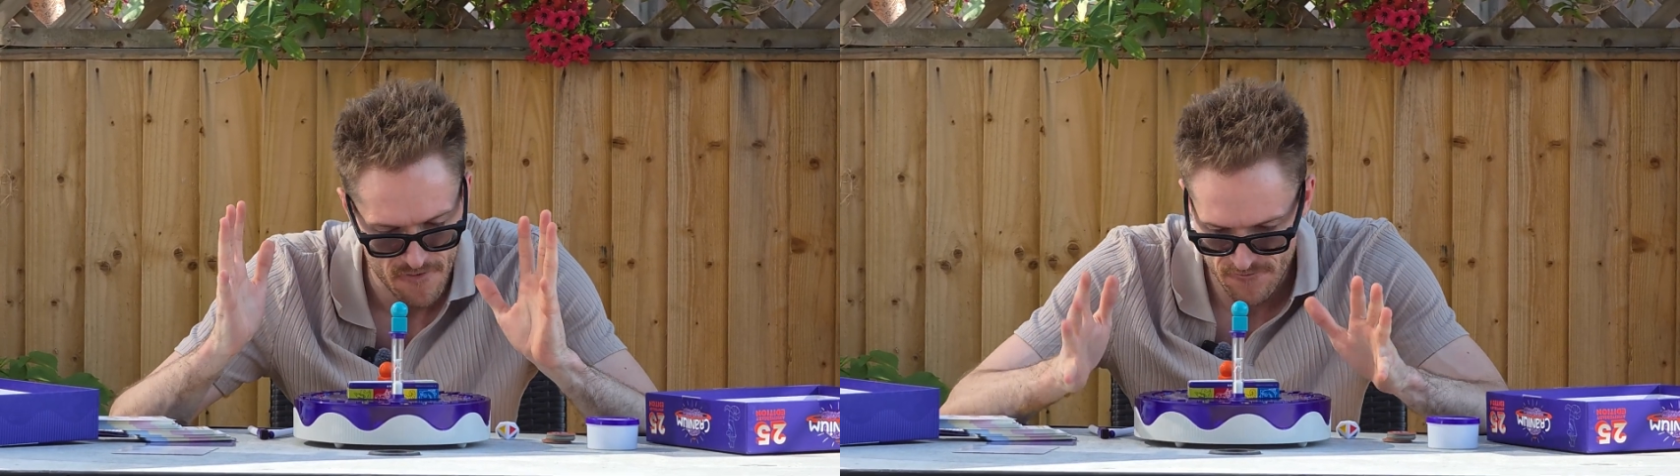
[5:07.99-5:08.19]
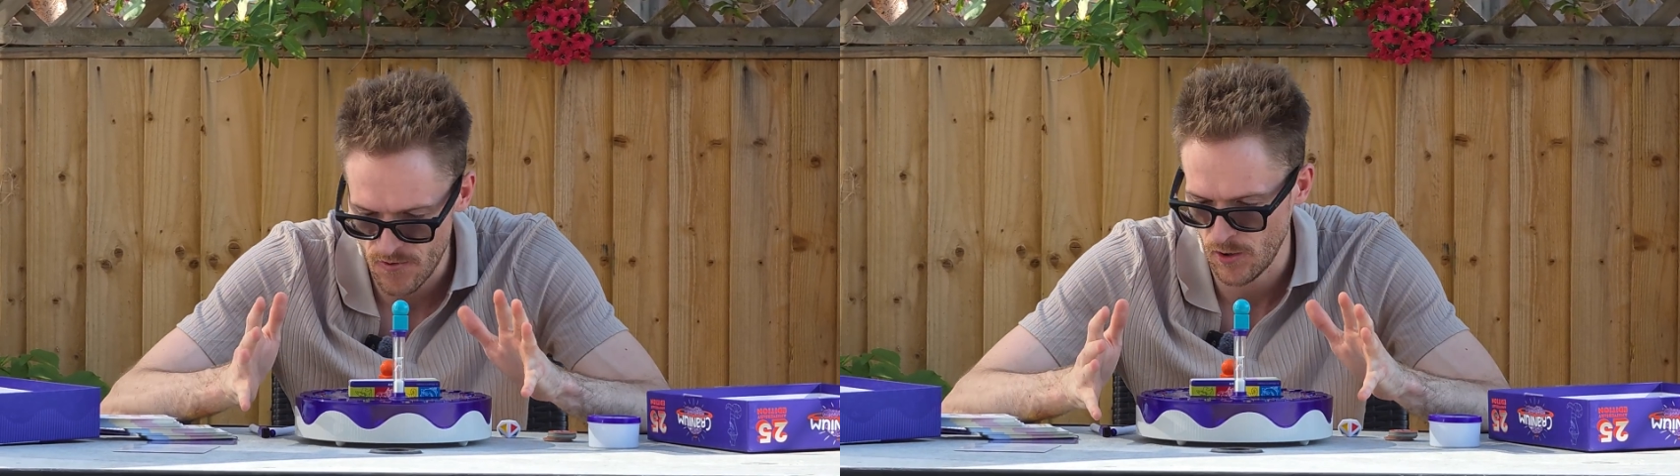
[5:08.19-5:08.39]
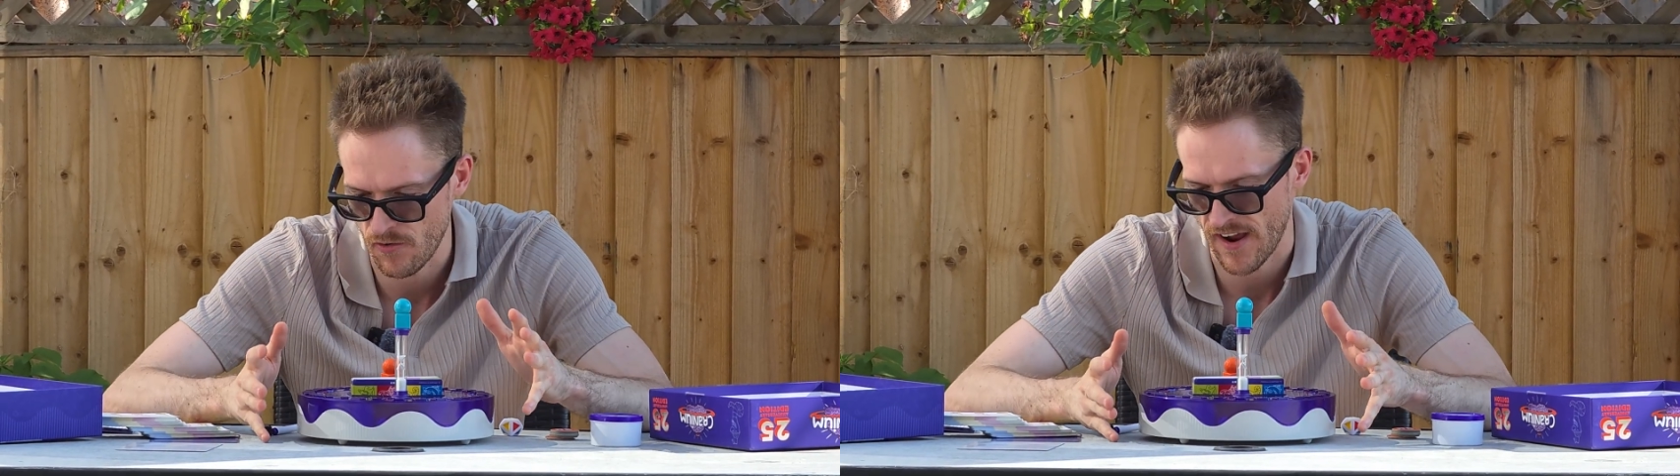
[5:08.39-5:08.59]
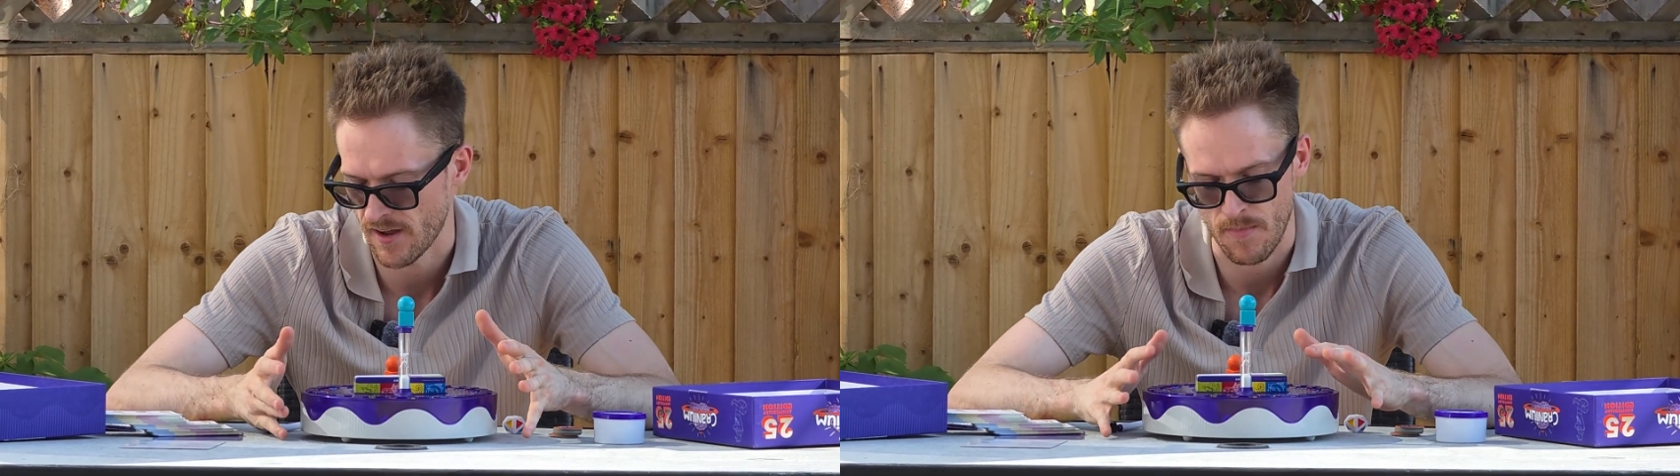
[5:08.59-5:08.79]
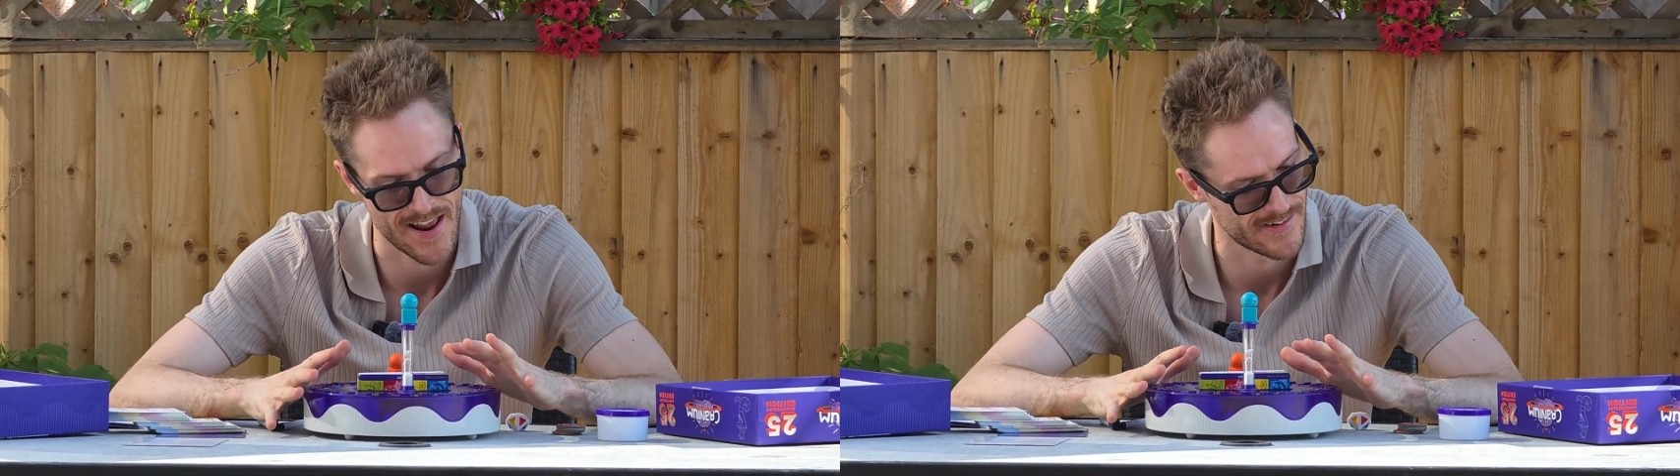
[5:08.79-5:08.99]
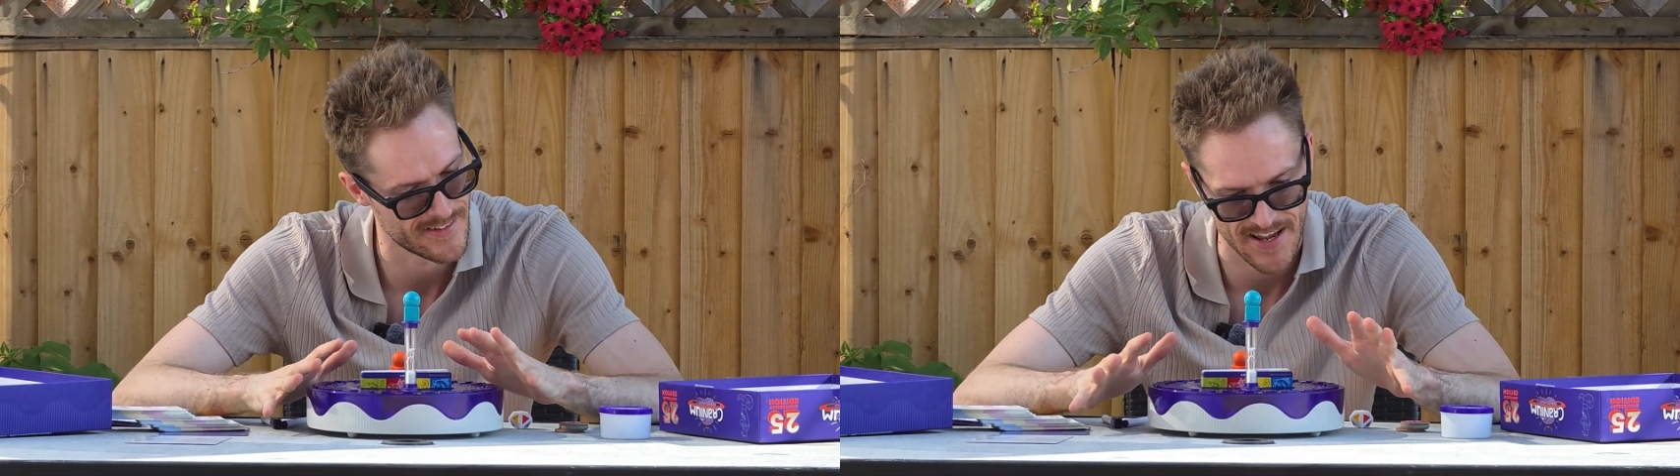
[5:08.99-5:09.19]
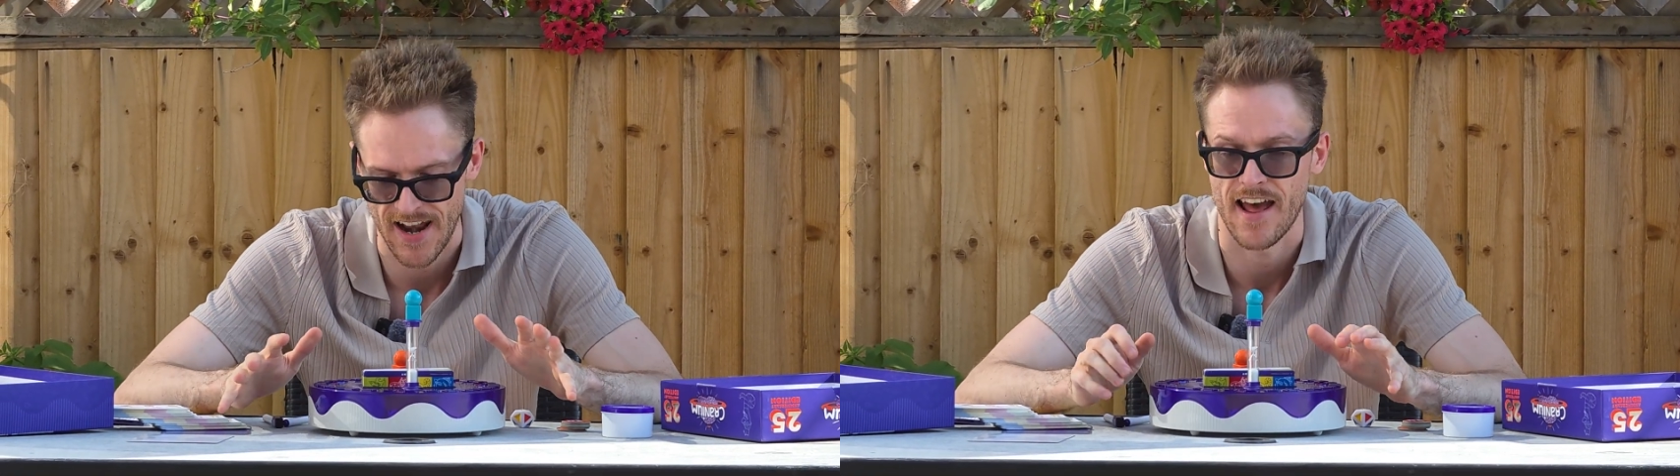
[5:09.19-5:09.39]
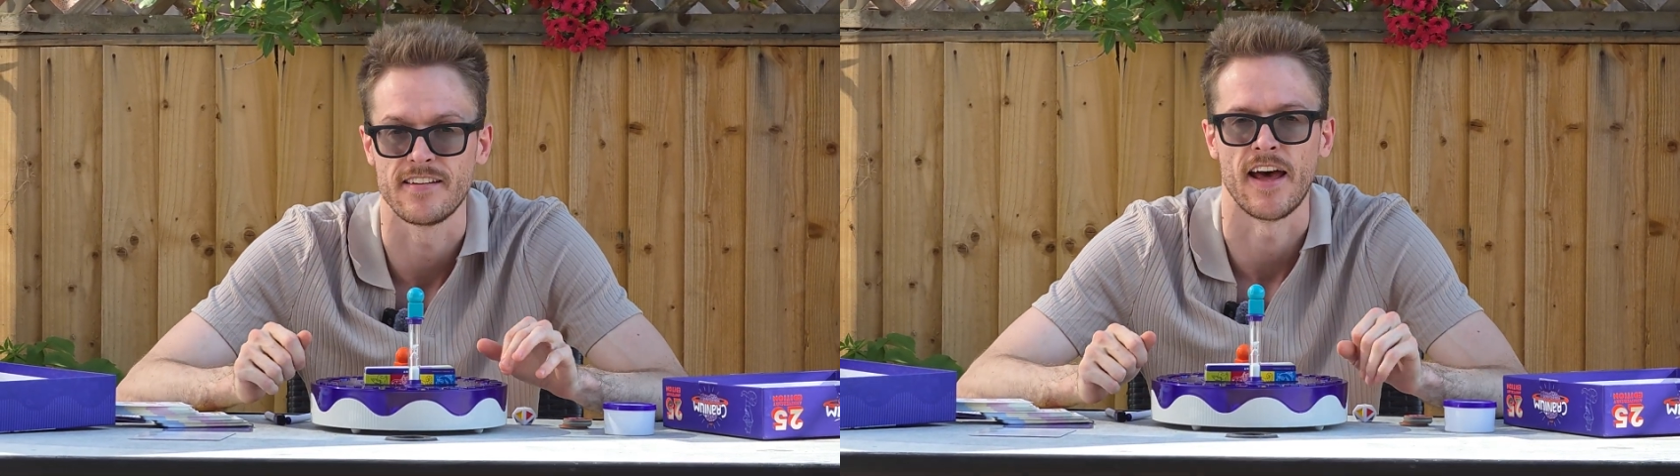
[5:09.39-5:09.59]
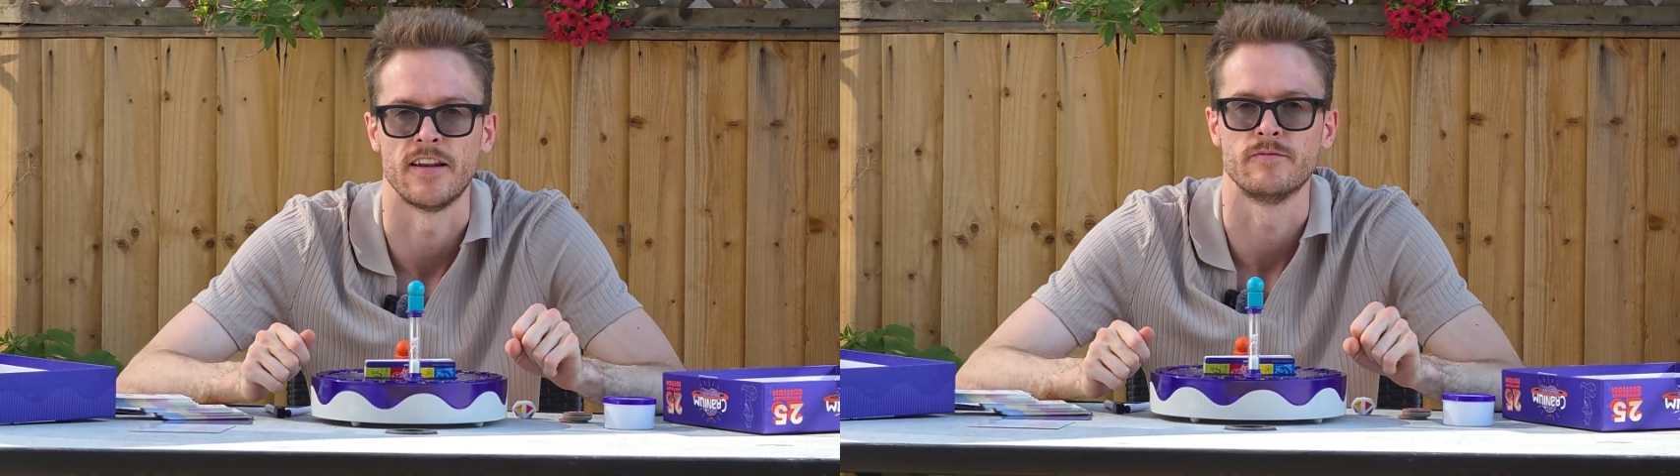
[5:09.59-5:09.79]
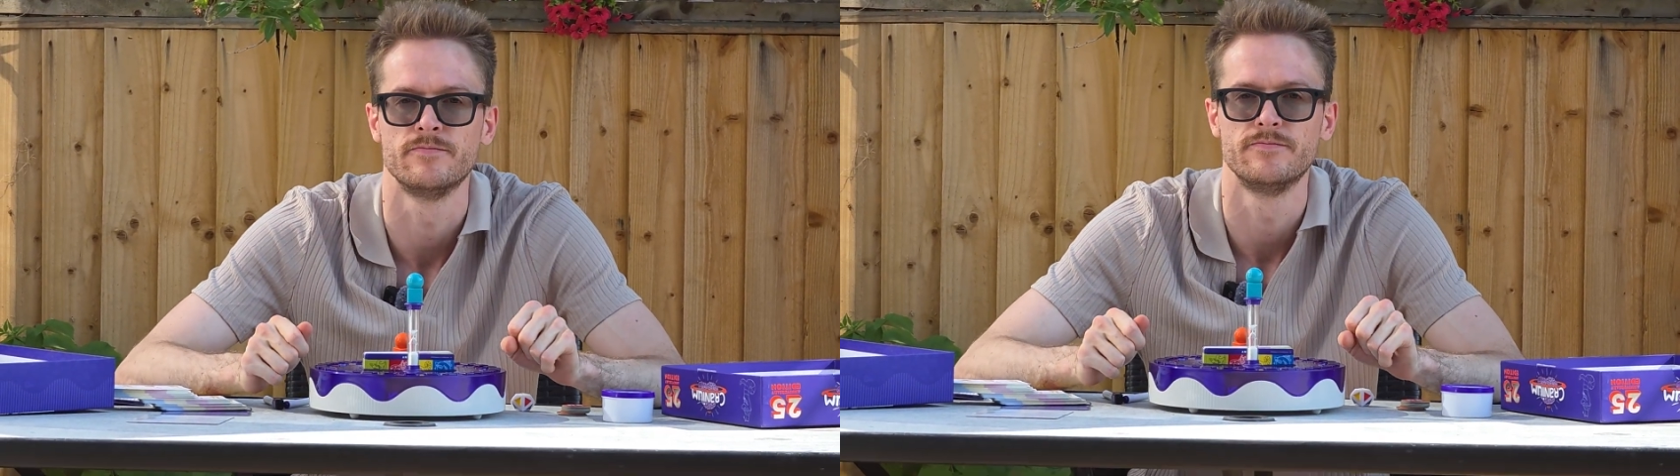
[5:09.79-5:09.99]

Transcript: Fully recommend, 10 out of 10.